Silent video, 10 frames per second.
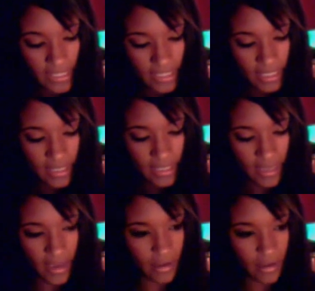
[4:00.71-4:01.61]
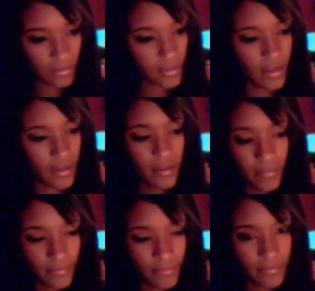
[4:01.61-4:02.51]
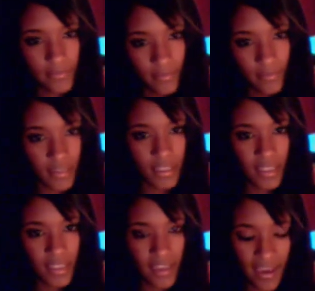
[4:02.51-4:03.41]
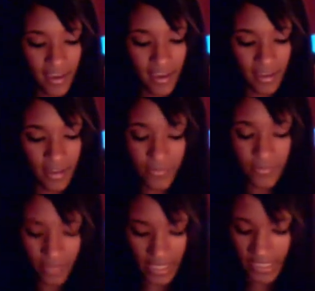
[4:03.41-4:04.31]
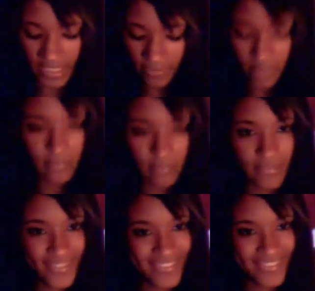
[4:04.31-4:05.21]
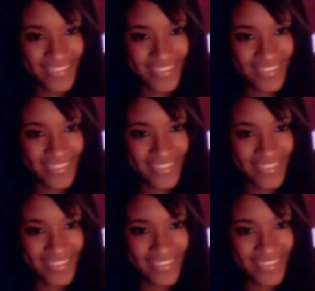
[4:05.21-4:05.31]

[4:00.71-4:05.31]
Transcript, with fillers: I'm 18 now, so yeah, I don't feel any different.